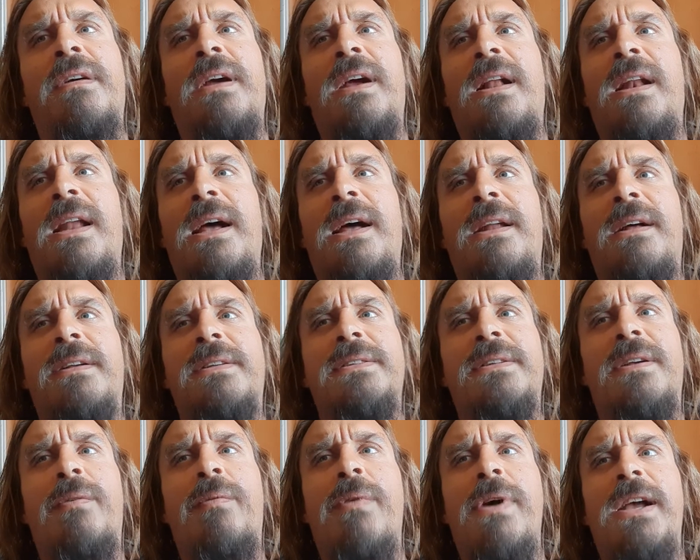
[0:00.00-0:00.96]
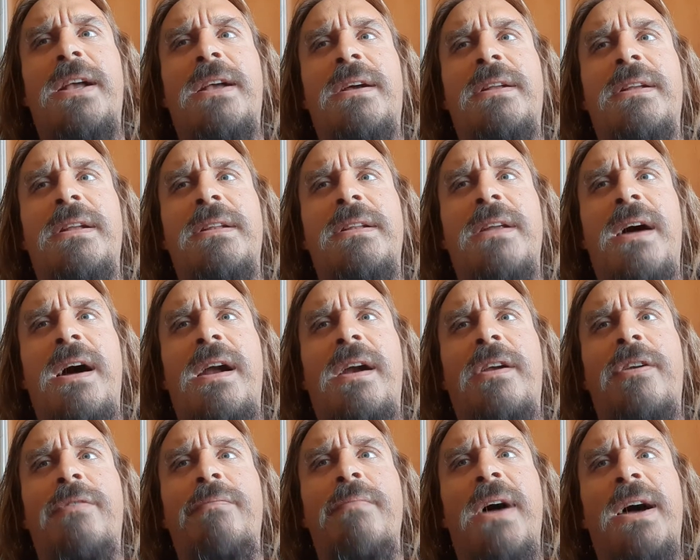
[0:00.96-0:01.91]
And let us awaken entire
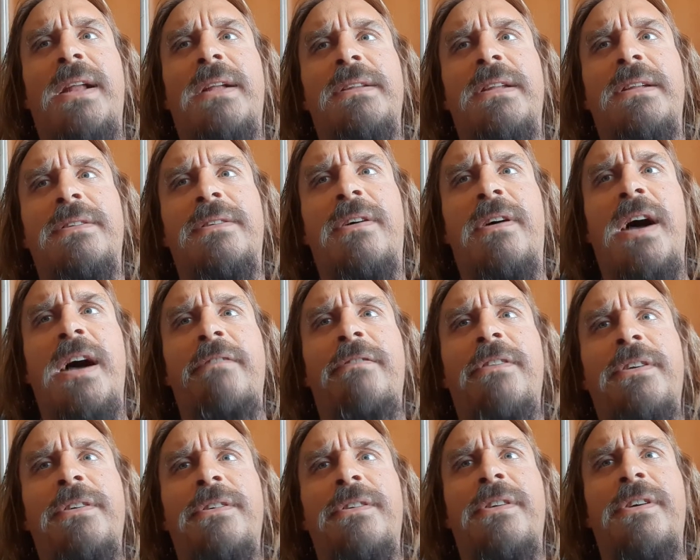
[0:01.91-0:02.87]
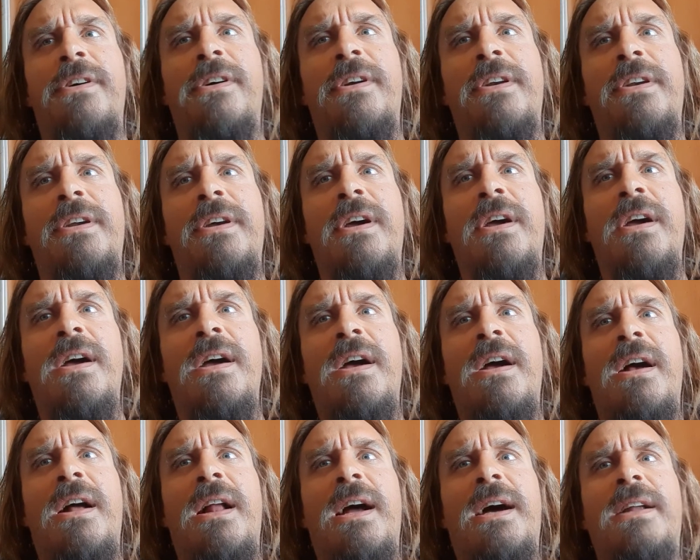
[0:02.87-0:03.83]
humanity to heaven and earth.
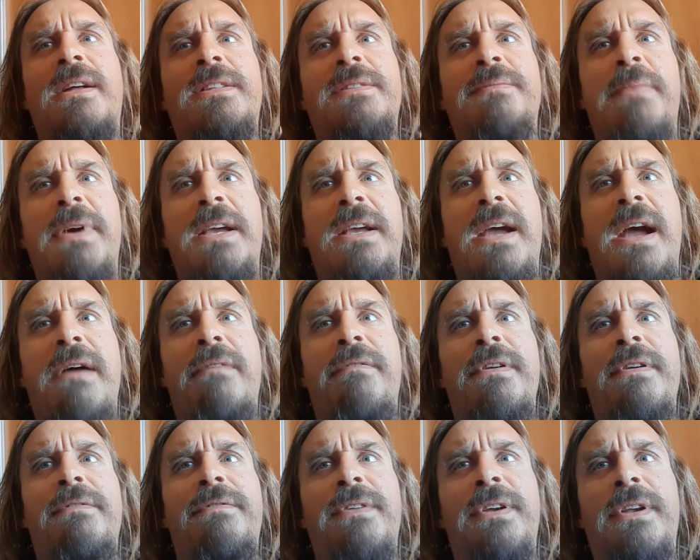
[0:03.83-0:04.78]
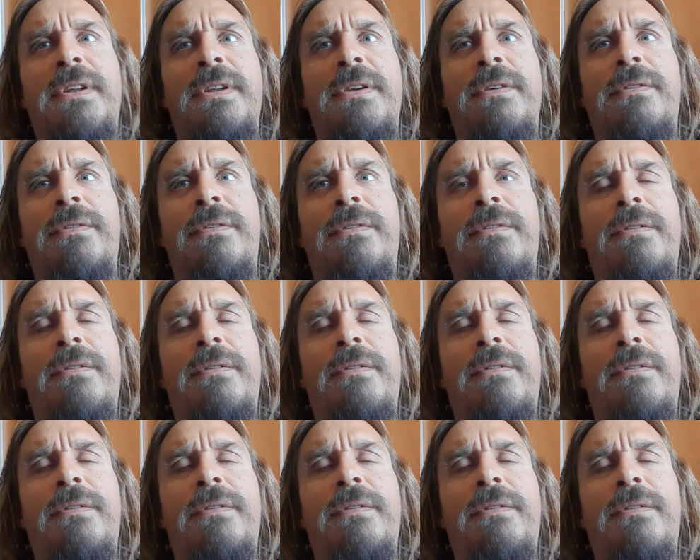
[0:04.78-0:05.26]
Let us make everything new.